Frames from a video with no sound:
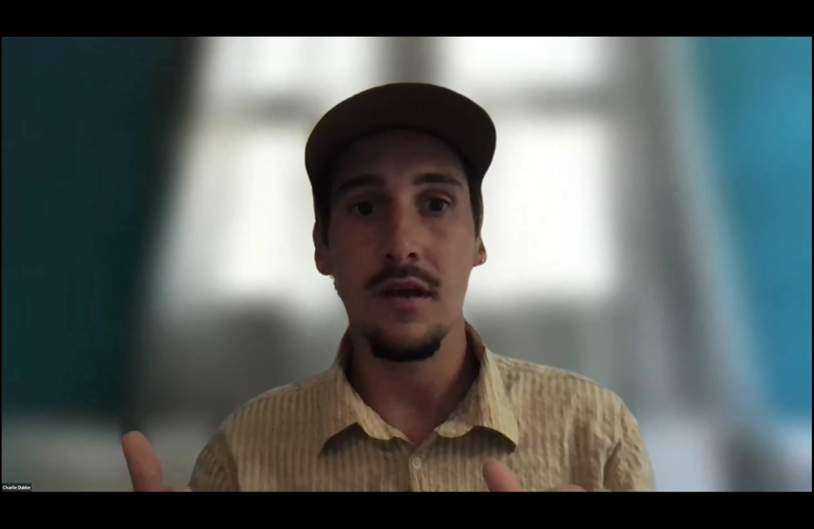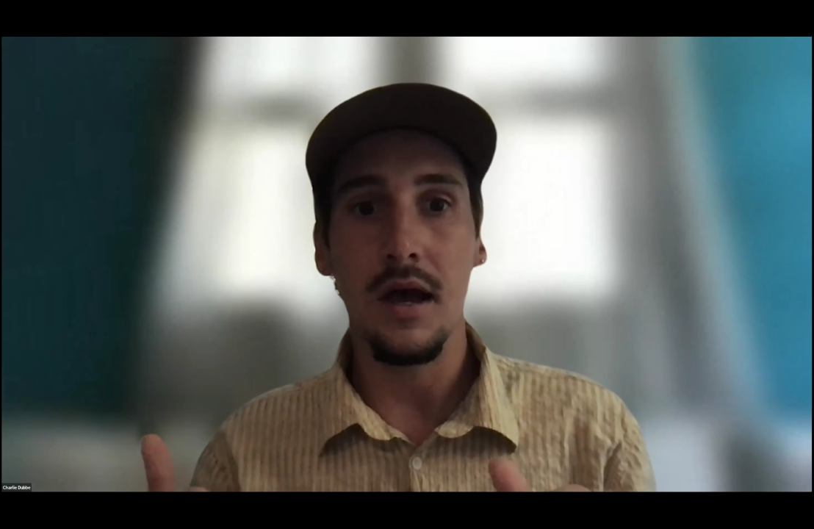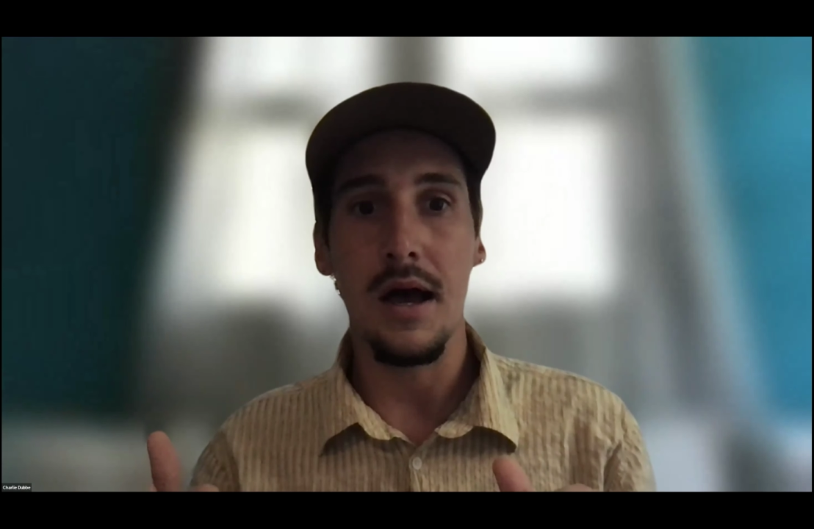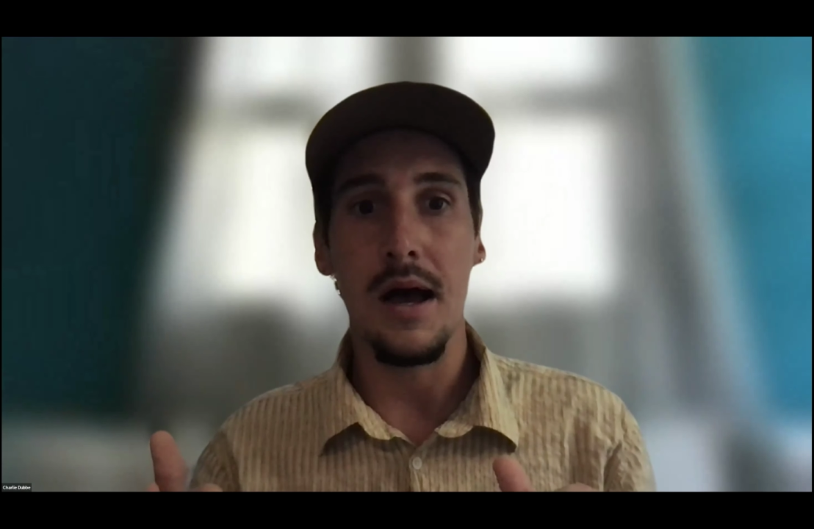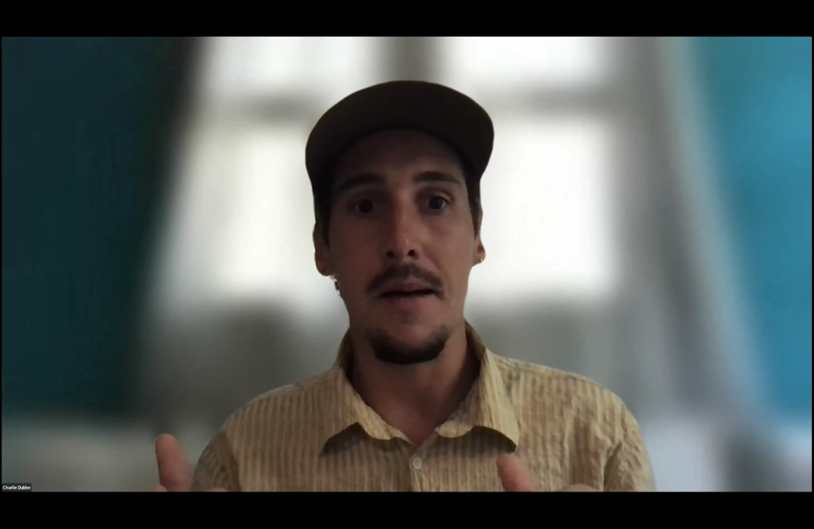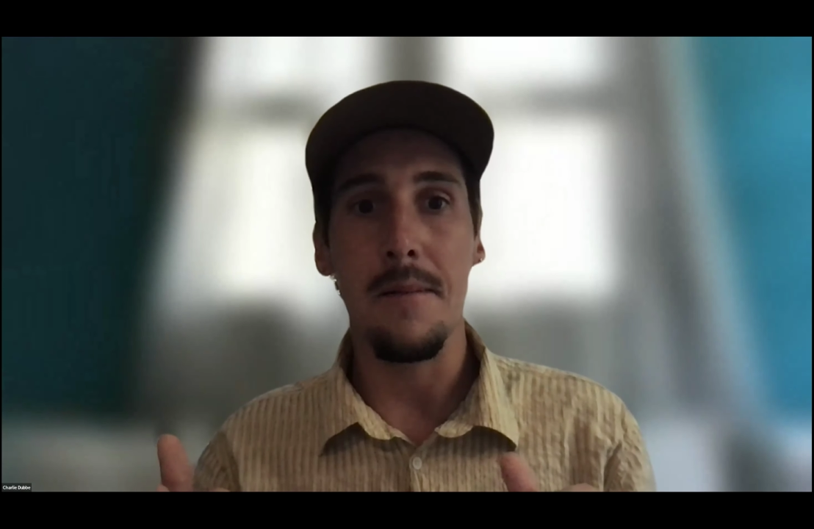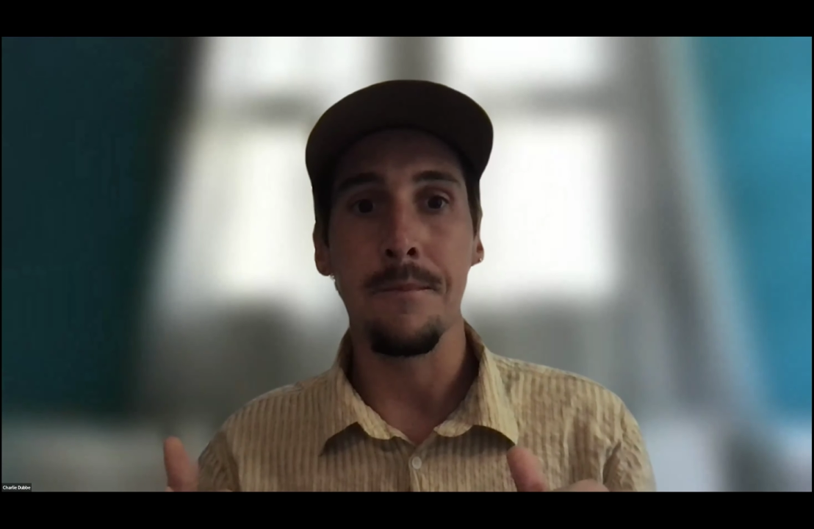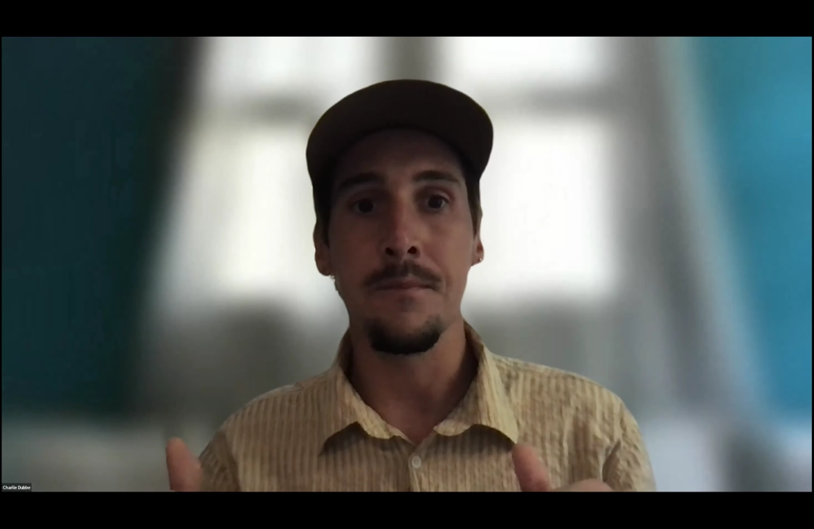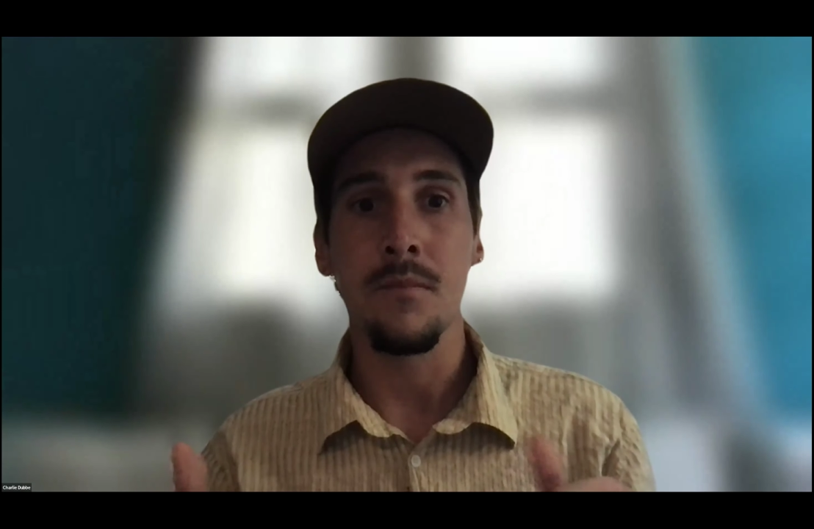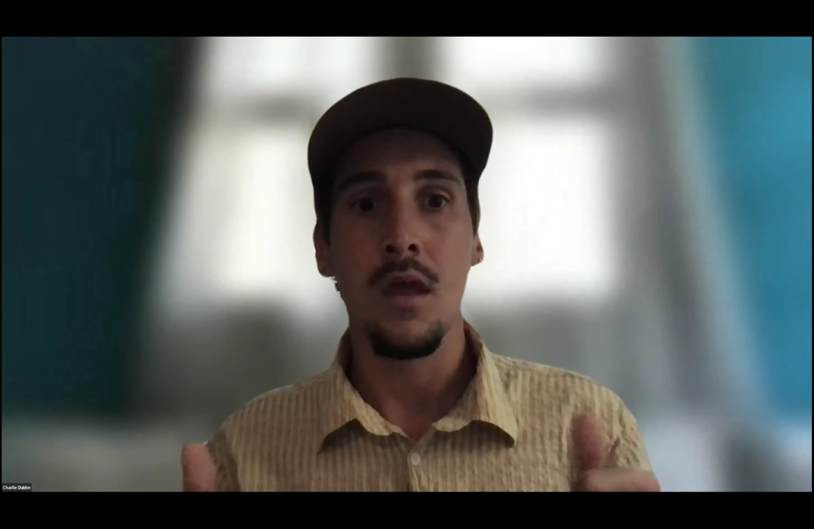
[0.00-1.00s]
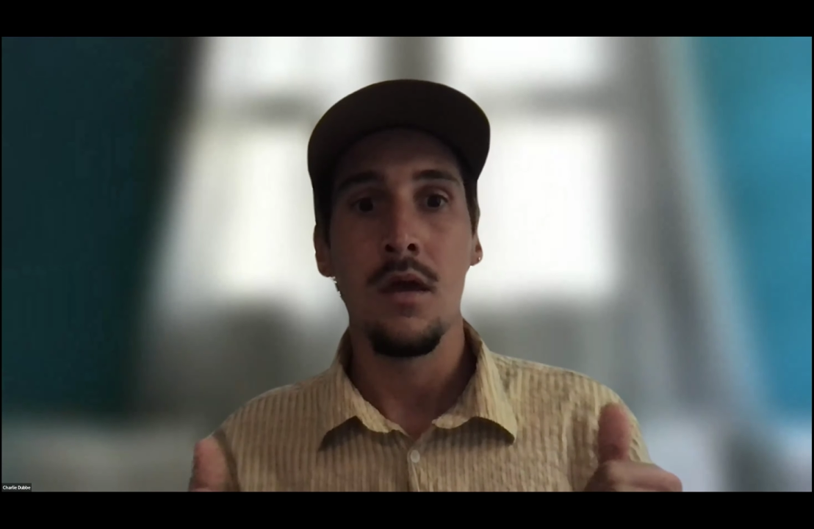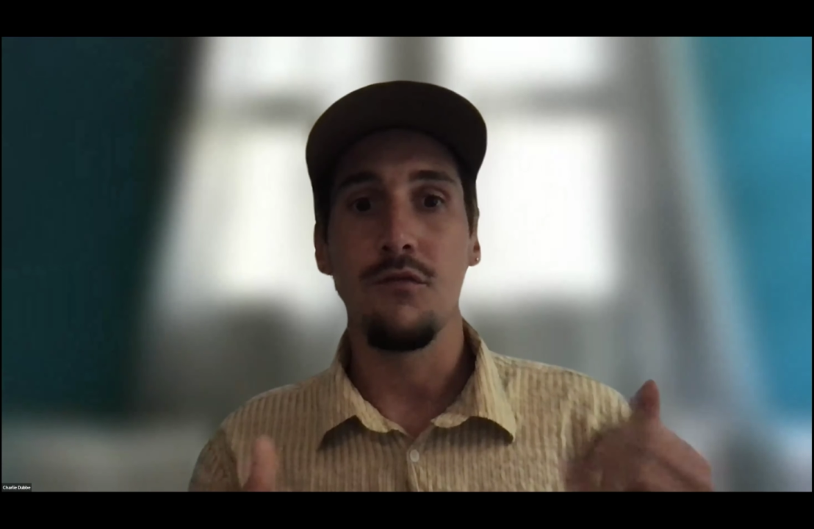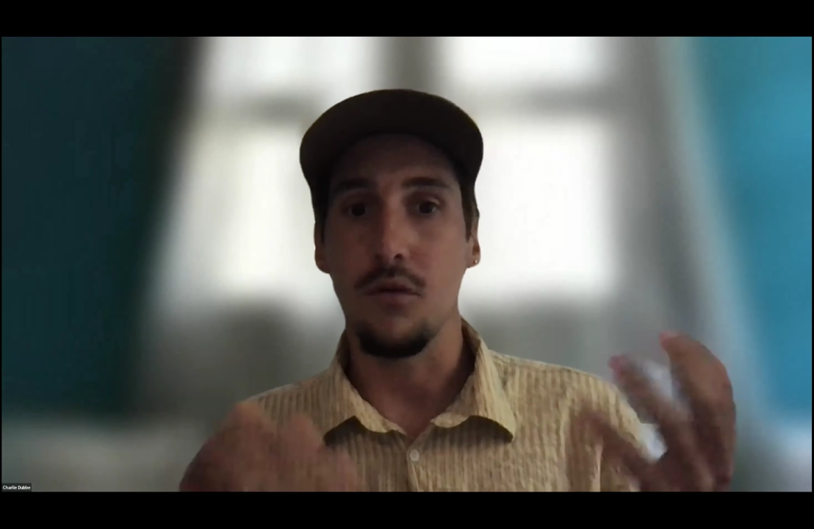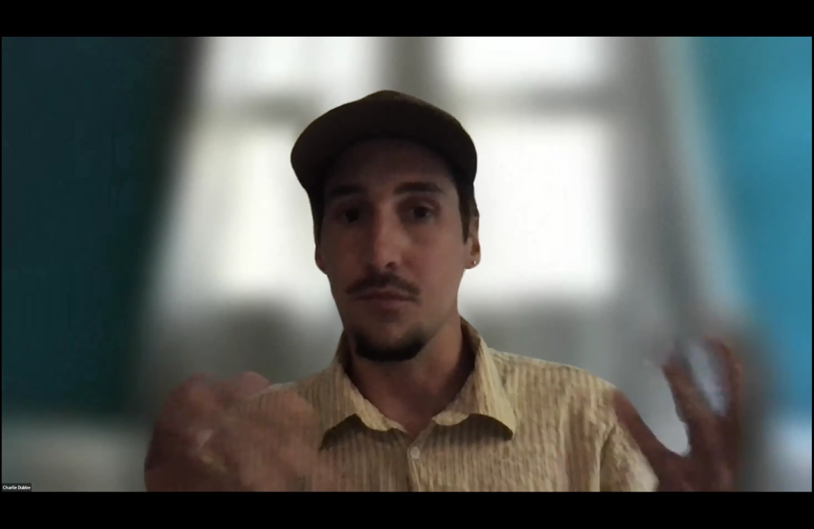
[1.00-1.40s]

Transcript: for